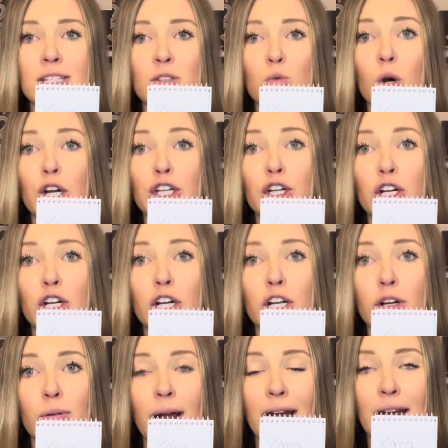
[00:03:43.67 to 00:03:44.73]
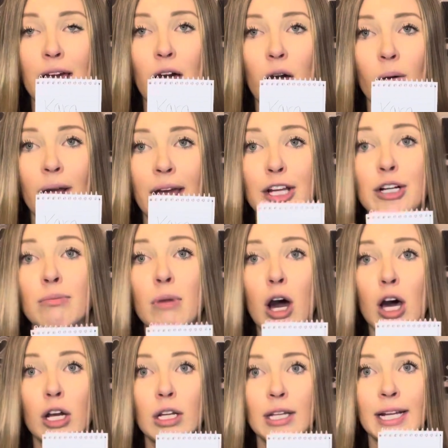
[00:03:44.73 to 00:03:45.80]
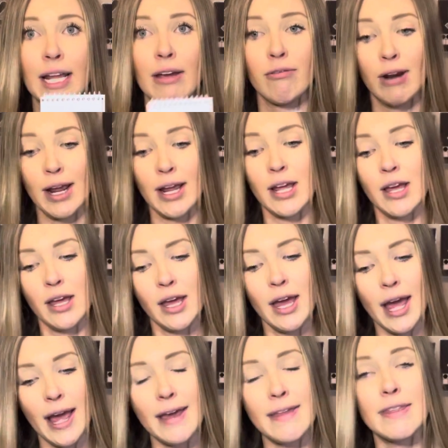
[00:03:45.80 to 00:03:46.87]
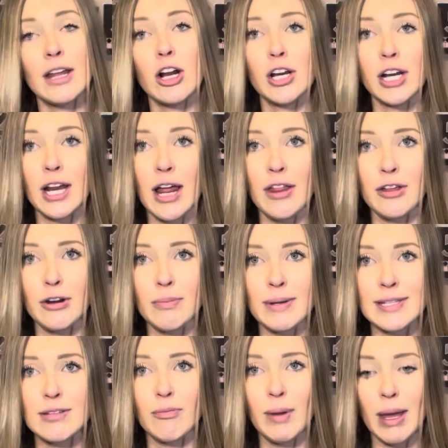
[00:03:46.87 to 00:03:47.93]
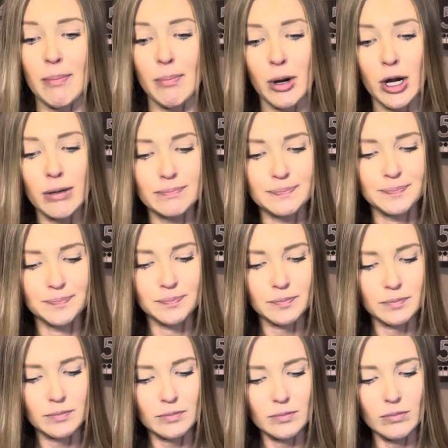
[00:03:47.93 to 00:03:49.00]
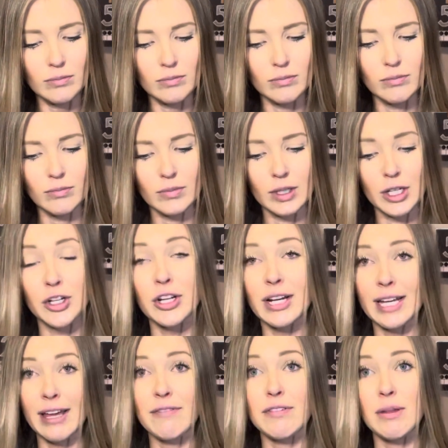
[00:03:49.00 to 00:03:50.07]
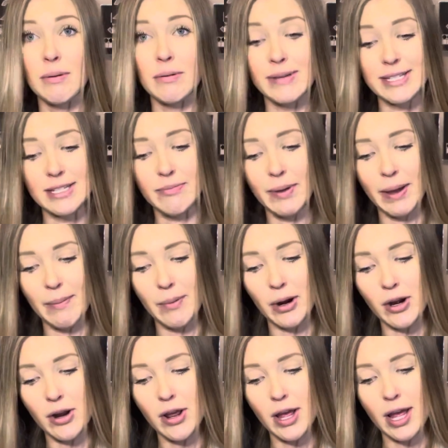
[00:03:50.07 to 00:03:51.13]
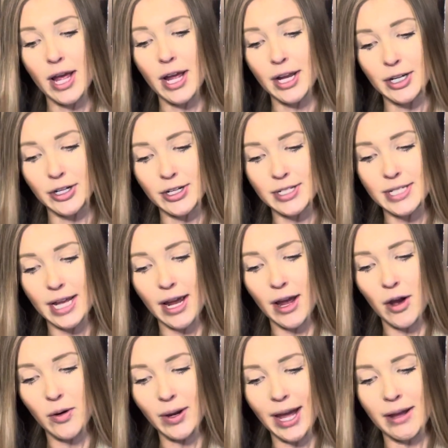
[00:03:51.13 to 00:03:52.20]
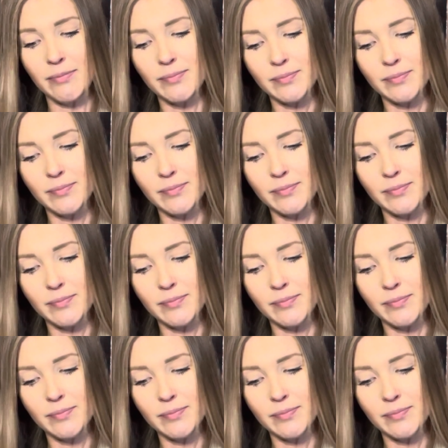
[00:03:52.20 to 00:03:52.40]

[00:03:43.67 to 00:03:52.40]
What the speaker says: where you're gonna write it, okay? You're modeling it, right? And then on another piece of paper, you're gonna give them a piece of paper, and you're gonna say, okay,